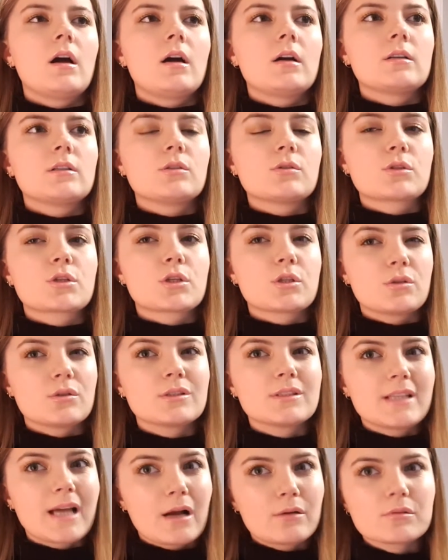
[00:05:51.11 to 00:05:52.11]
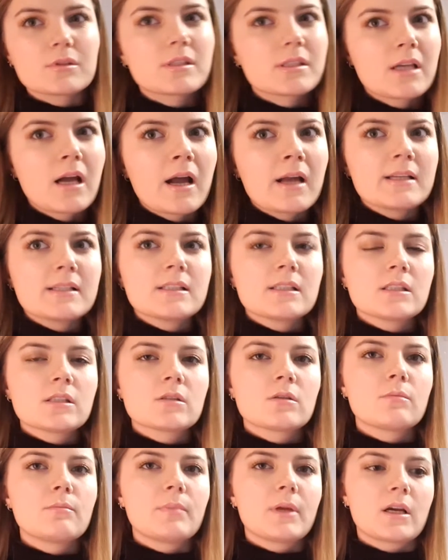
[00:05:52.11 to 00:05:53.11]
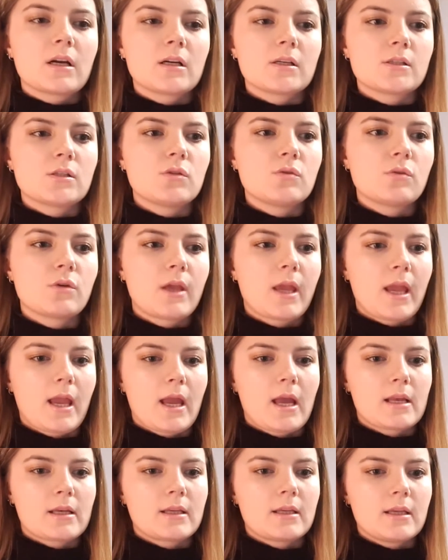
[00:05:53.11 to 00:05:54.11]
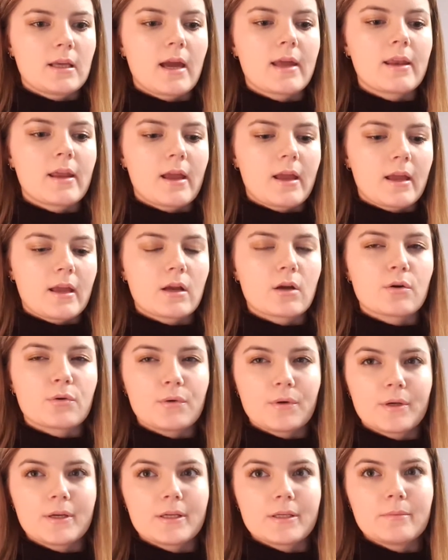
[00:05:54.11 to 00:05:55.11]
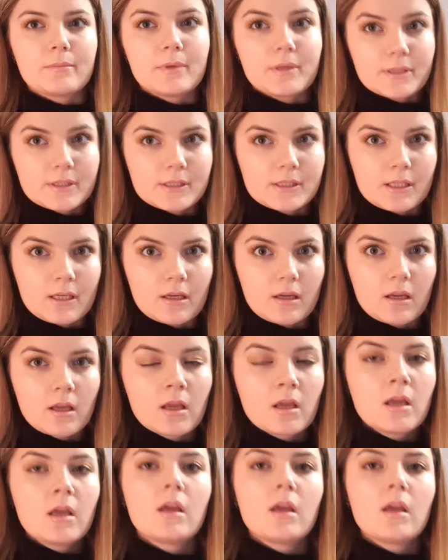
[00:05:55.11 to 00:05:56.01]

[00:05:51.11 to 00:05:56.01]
you should downsize because you can get a crooked piercing